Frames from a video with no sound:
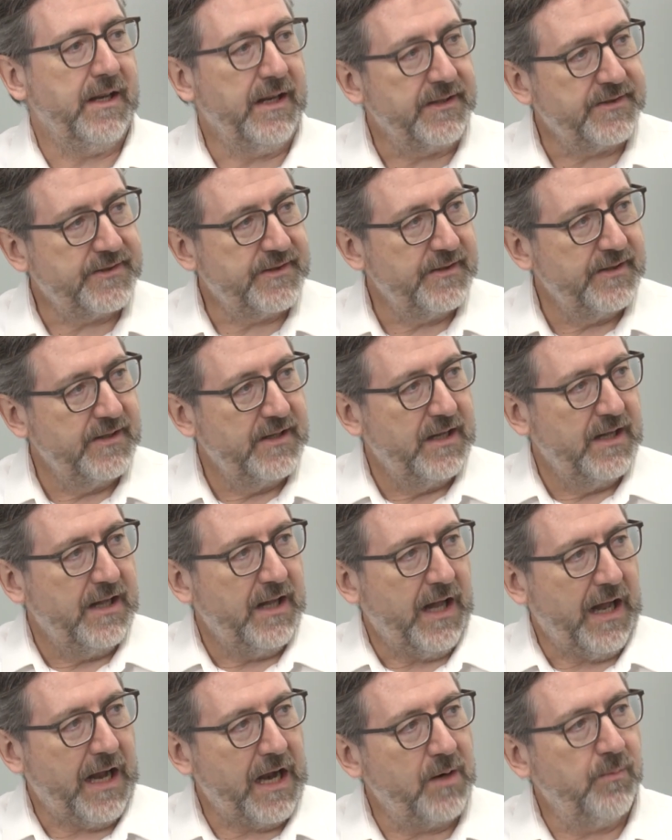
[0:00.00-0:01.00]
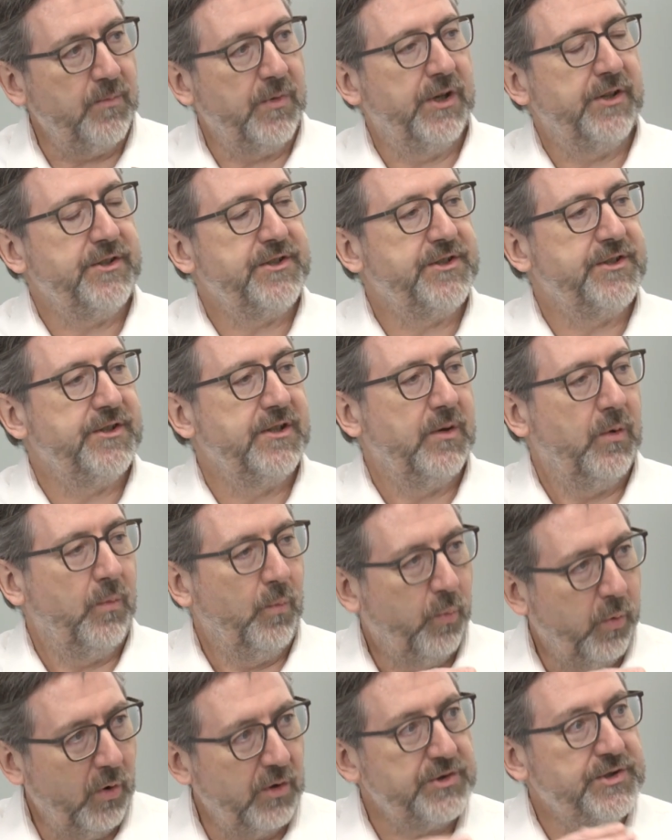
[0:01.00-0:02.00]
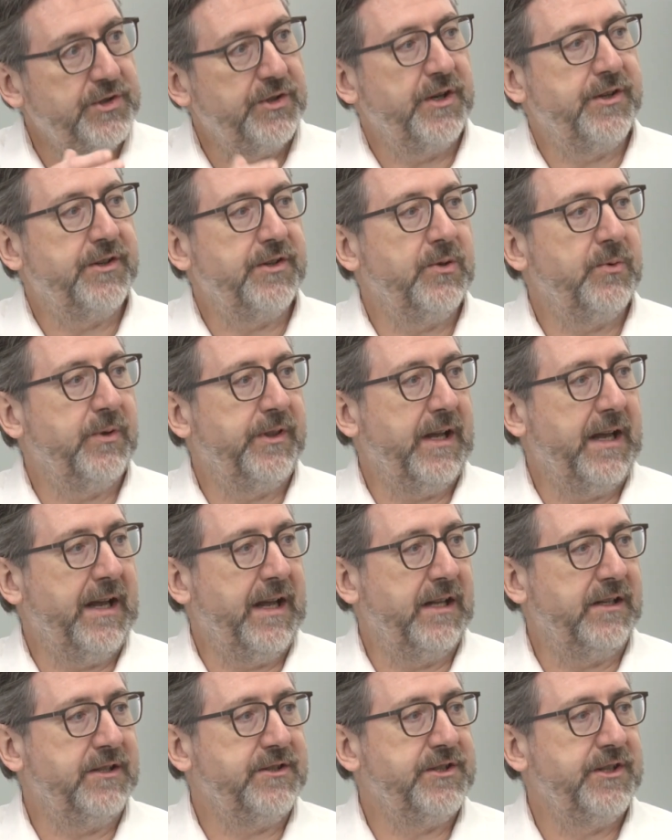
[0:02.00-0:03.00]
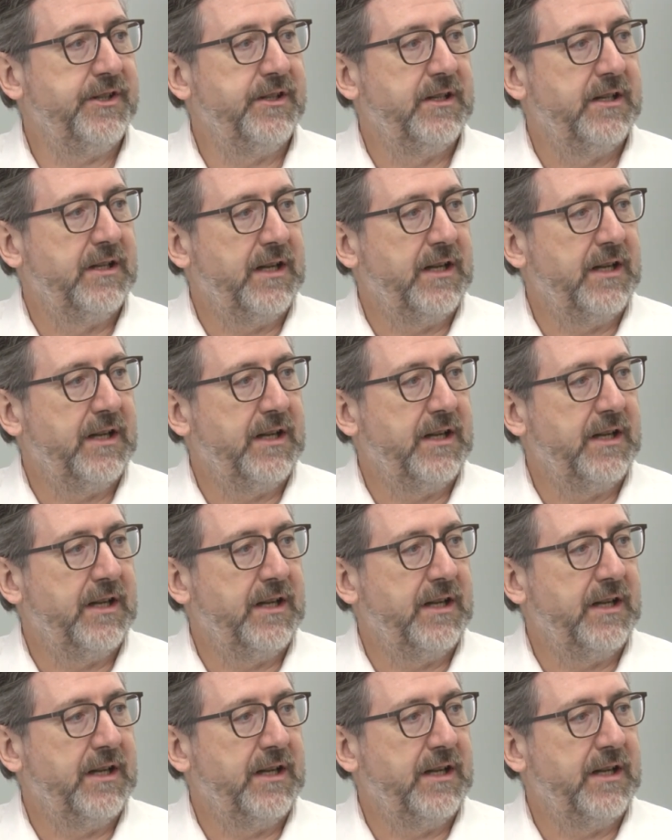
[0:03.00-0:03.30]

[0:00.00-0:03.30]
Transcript: is what should you do with the hedge?